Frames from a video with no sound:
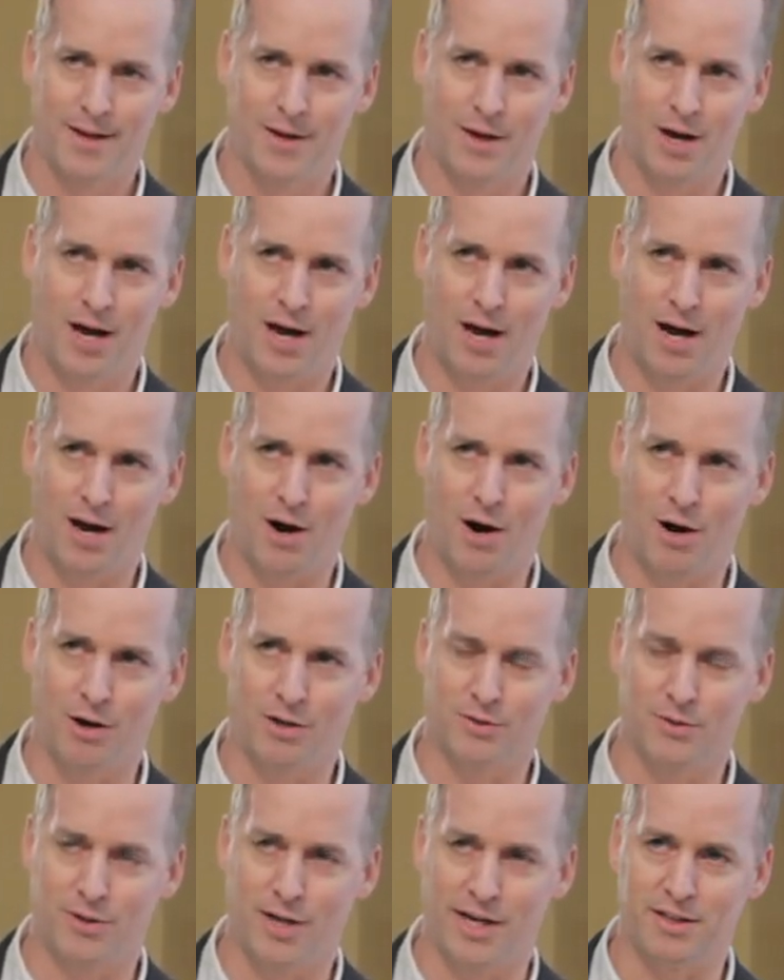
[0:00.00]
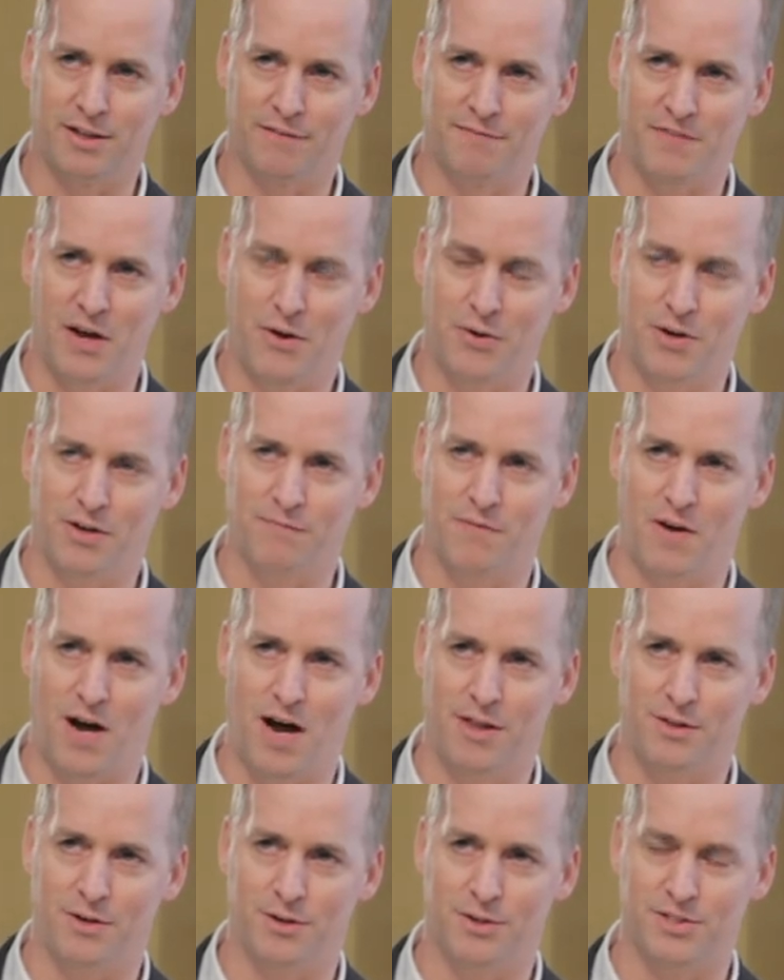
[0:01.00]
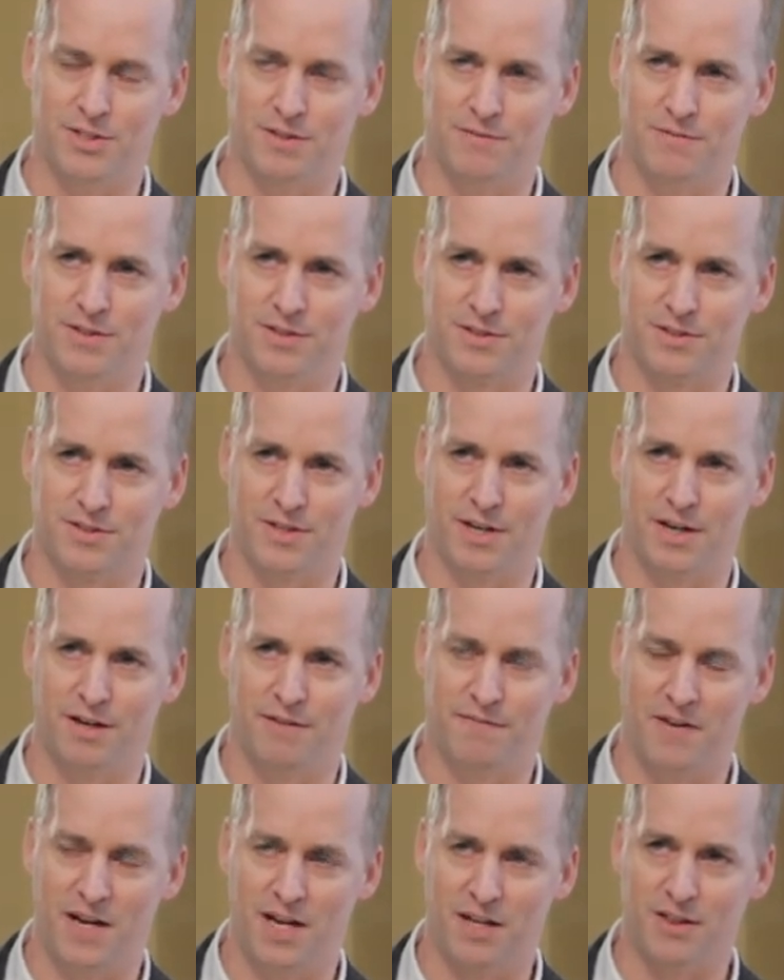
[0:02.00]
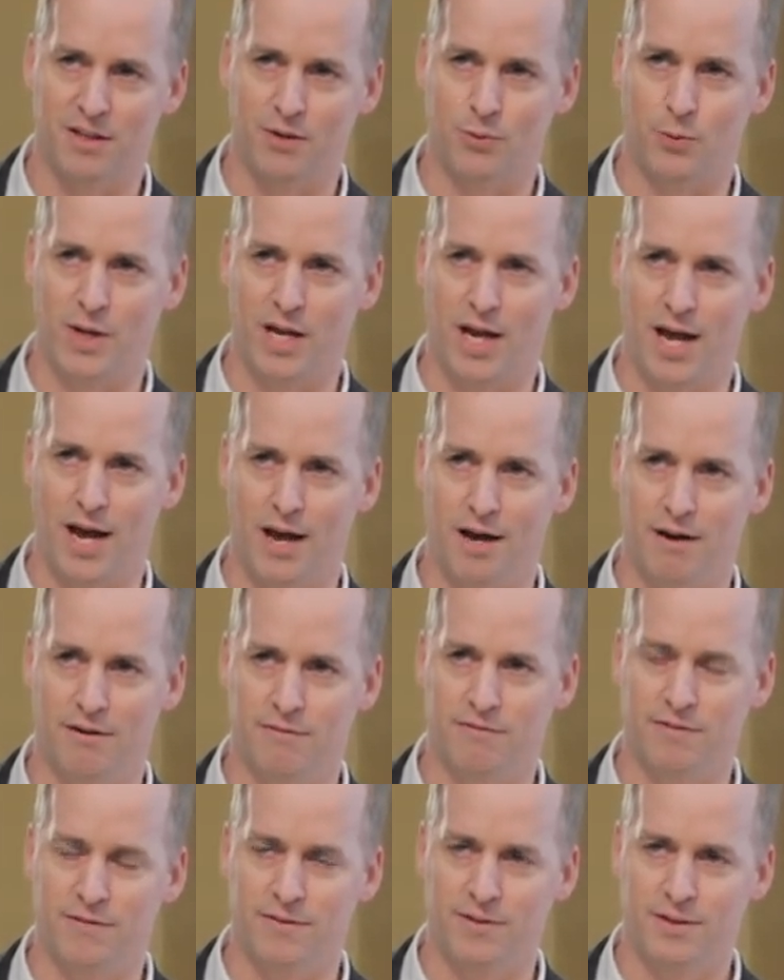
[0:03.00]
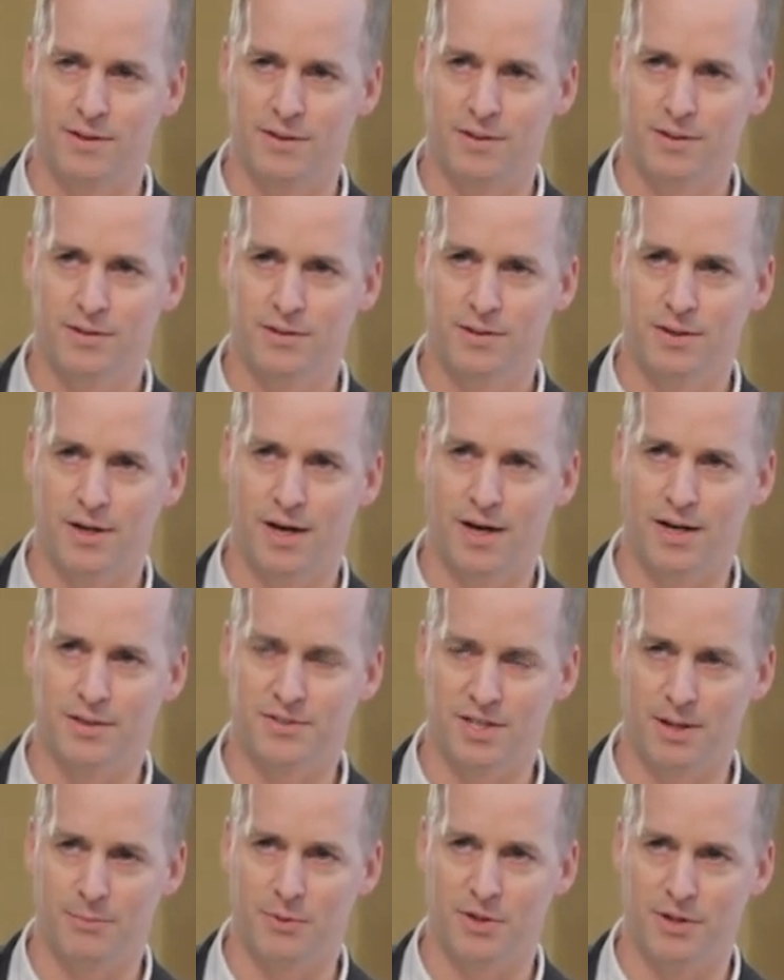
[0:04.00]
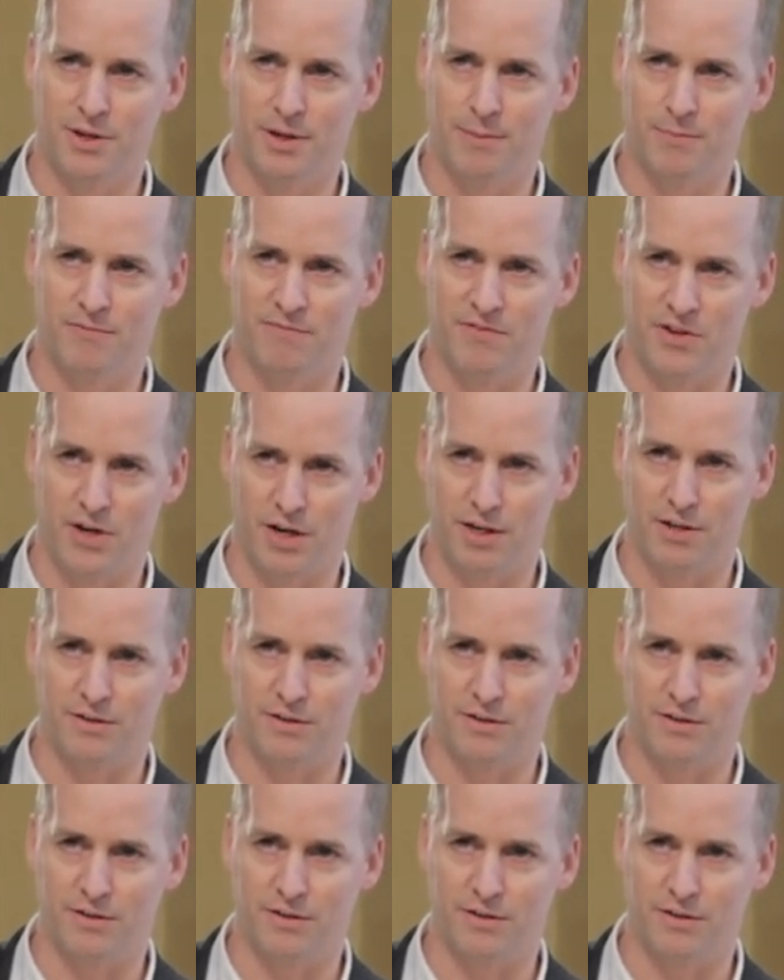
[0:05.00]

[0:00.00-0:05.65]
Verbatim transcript: uh, are like the founding fathers of this uh, faith that we have uh, some of them, very